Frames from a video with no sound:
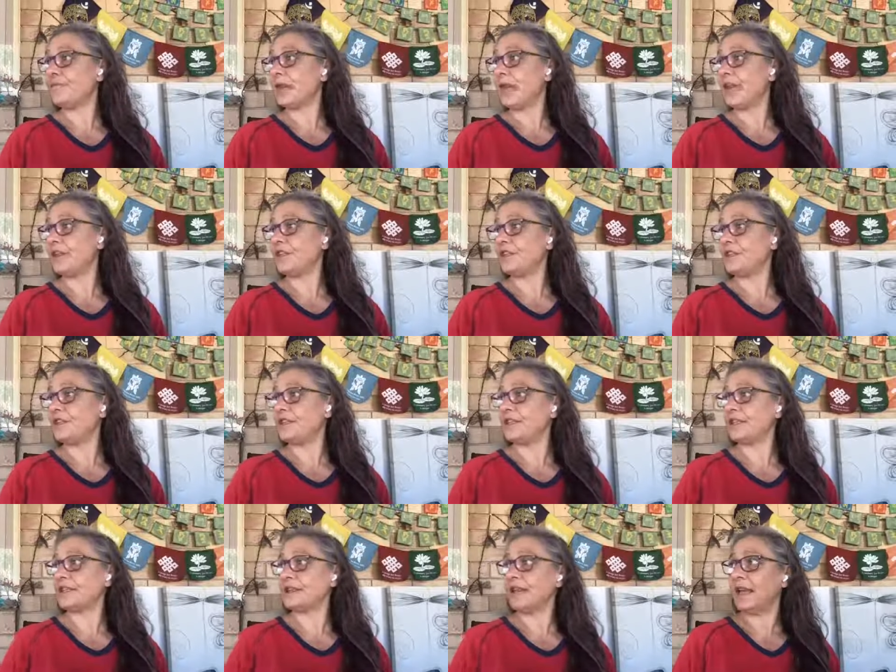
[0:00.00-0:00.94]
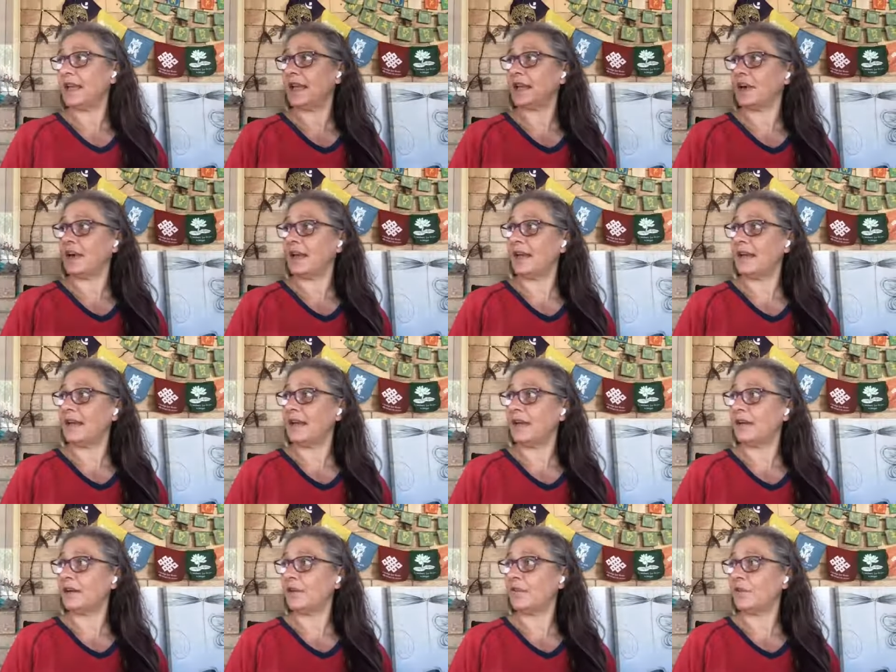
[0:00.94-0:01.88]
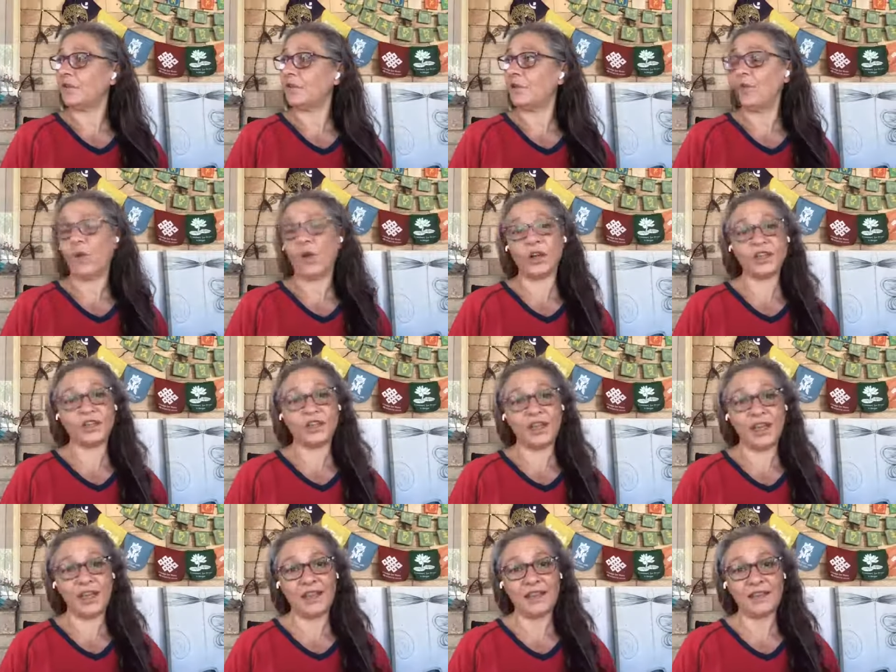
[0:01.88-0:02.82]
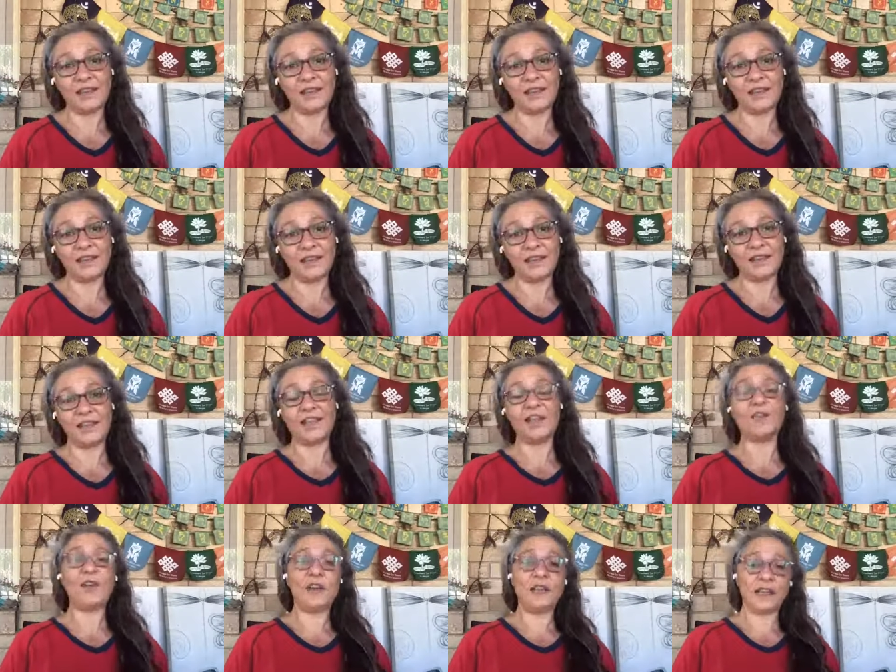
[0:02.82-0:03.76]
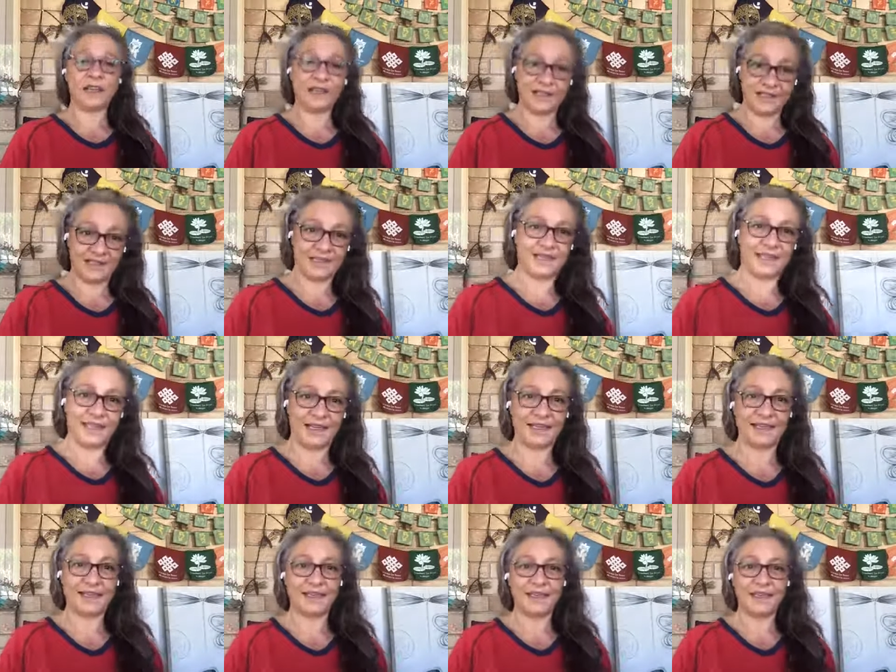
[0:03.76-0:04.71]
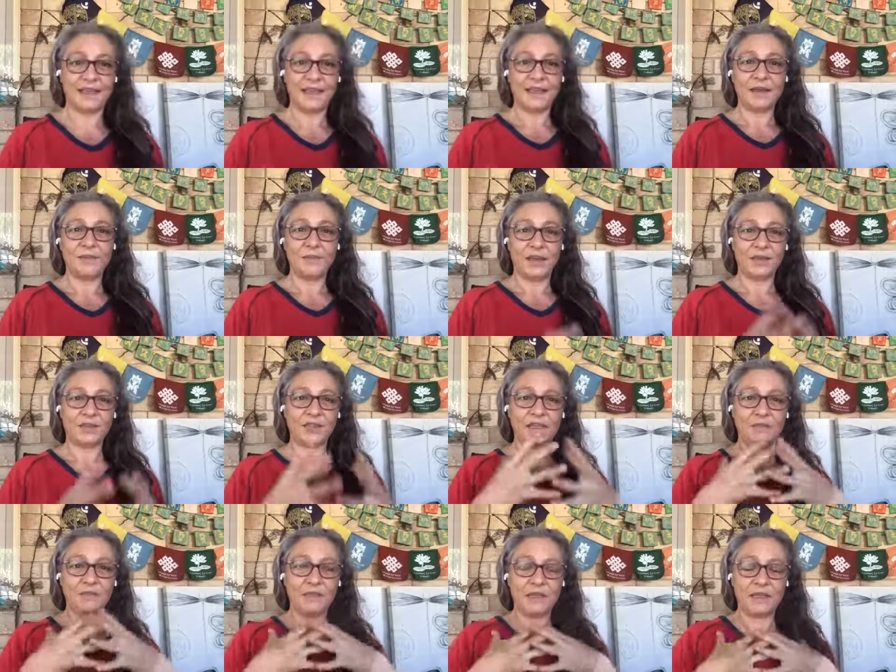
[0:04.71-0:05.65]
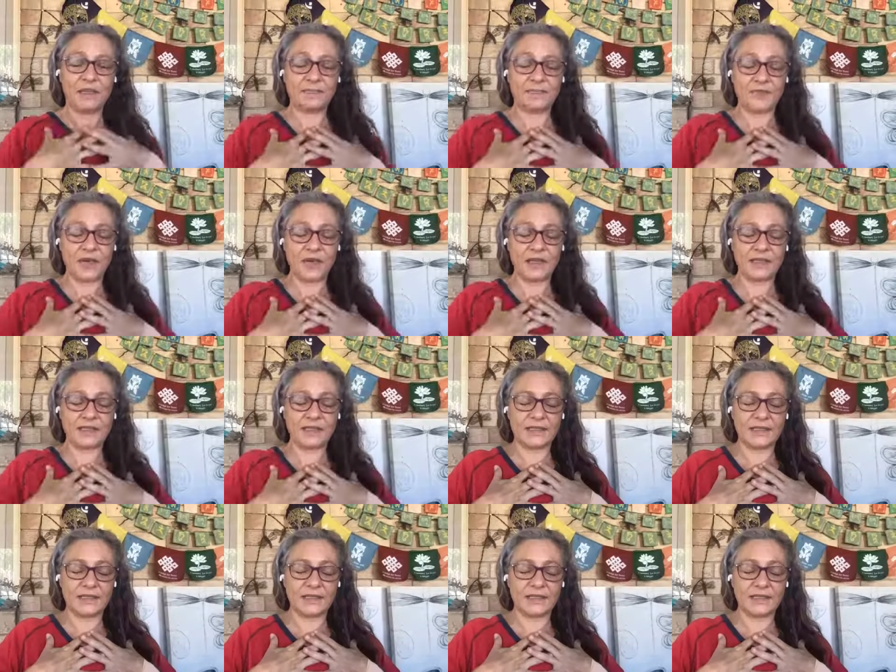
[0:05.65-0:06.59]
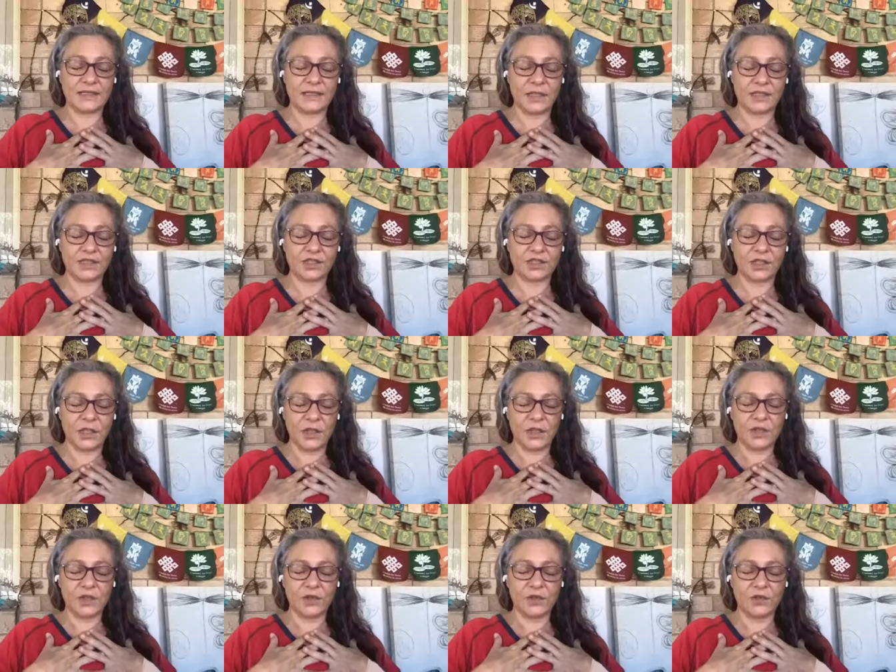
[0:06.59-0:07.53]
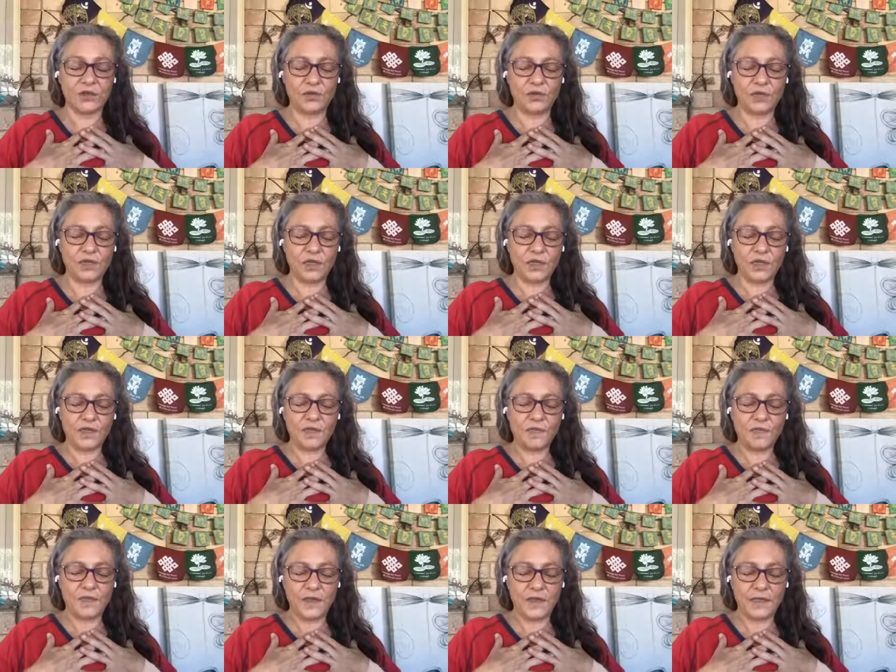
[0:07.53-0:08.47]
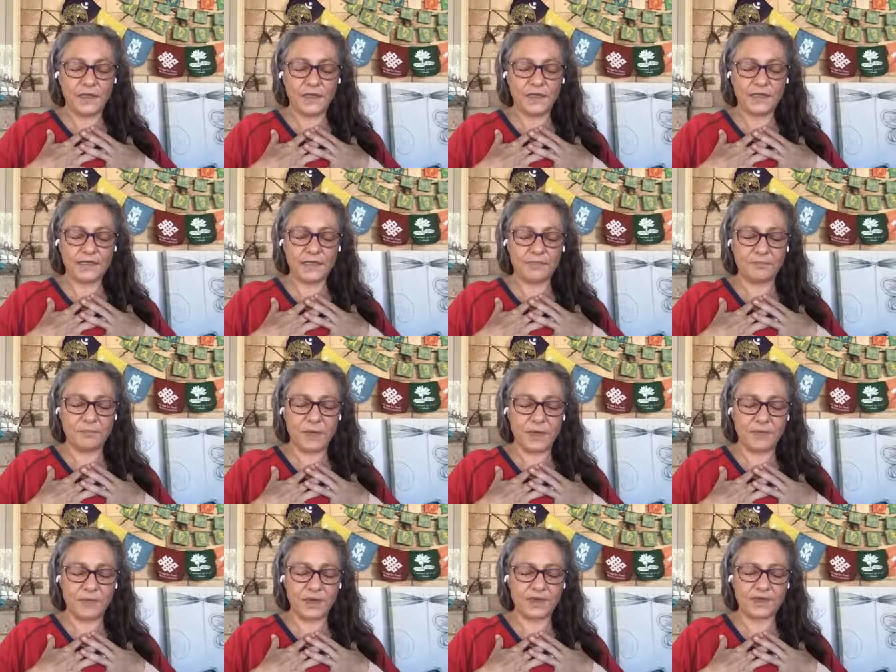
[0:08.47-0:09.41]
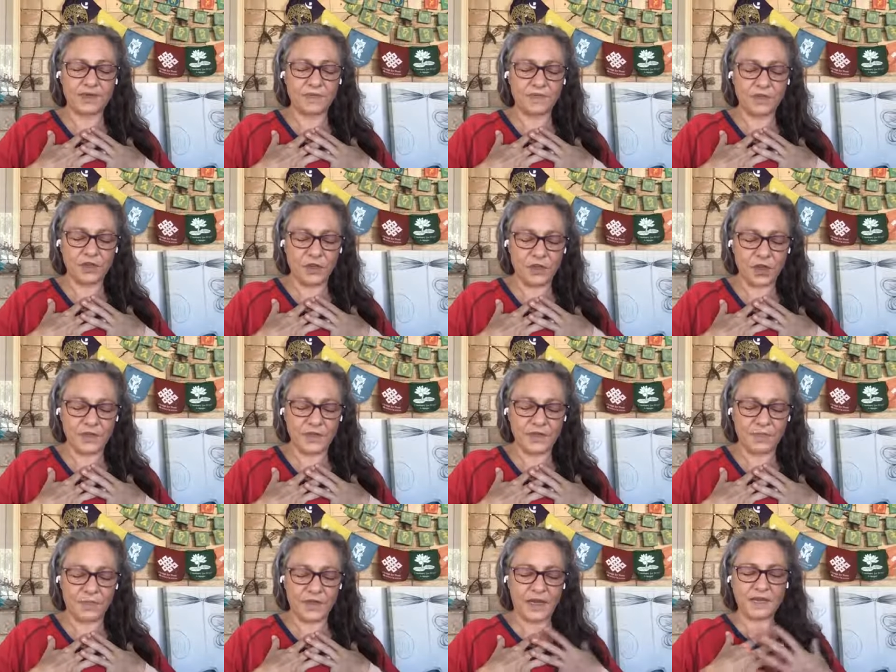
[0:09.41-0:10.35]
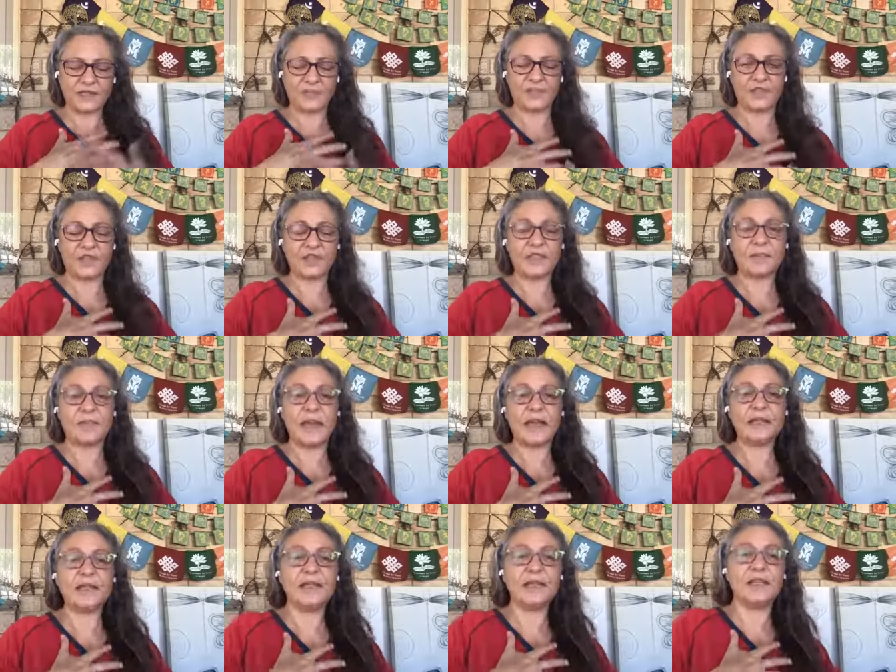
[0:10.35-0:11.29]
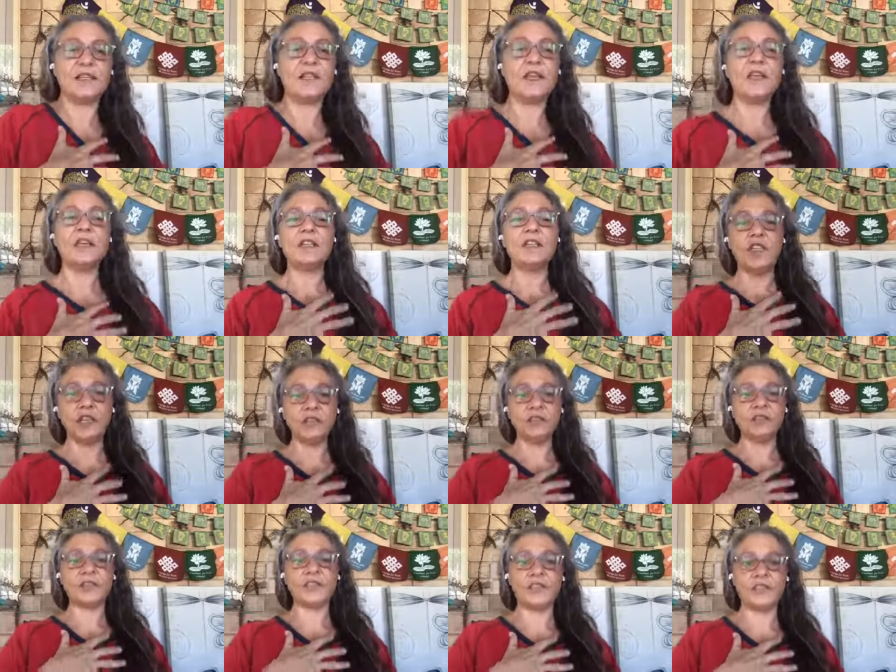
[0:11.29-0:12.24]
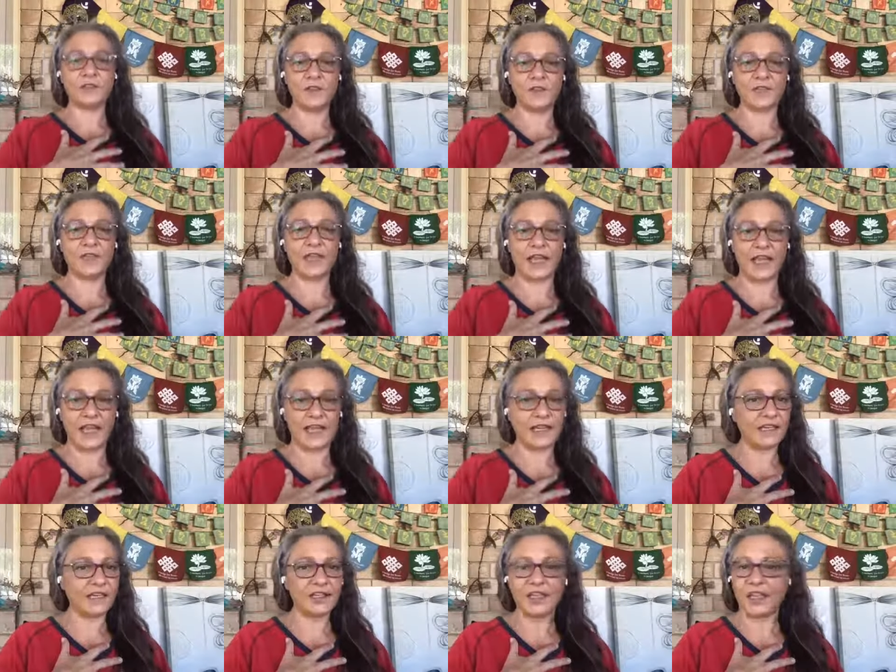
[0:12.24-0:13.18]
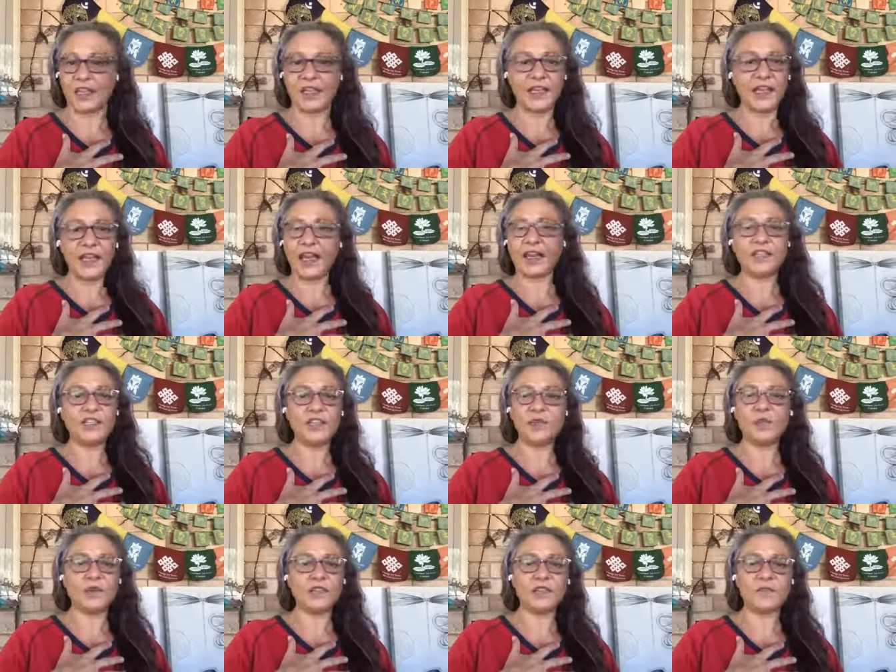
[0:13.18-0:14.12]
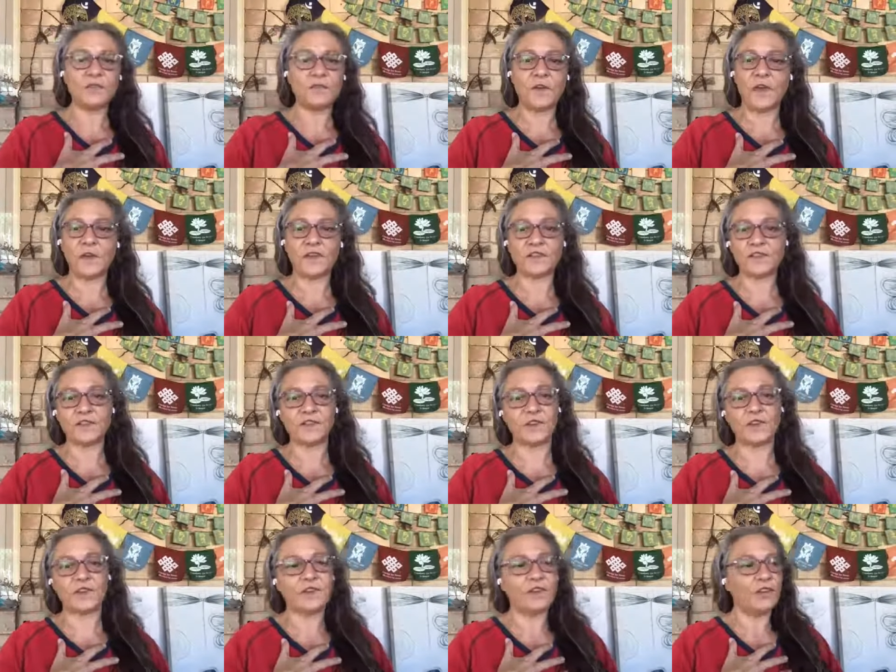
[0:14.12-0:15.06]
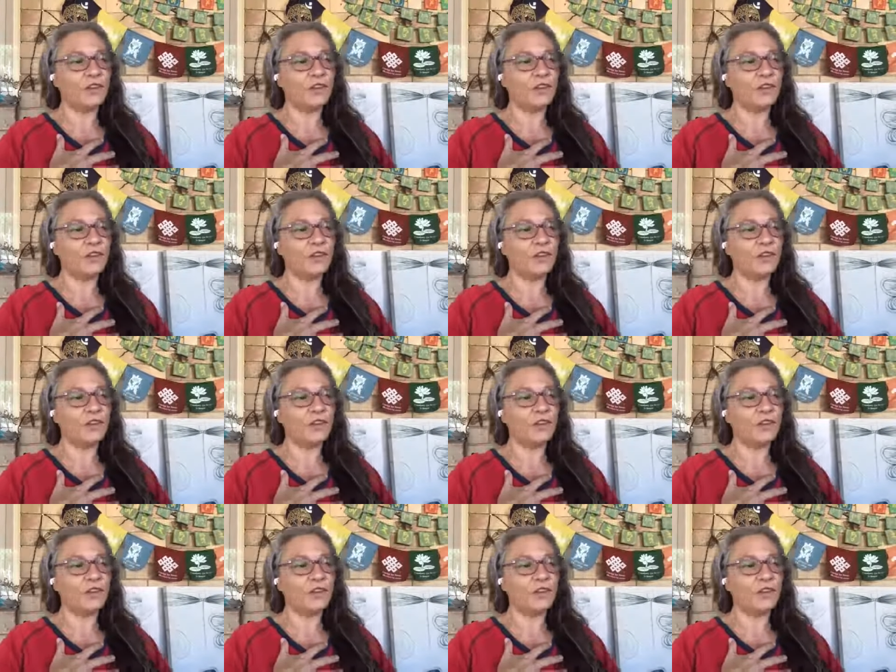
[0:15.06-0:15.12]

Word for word: and she just said, I love watching, hearing, and listening because it brings such good feelings and memories of time in the past. It was just basically, she could just feel the energy and she wasn't focused on,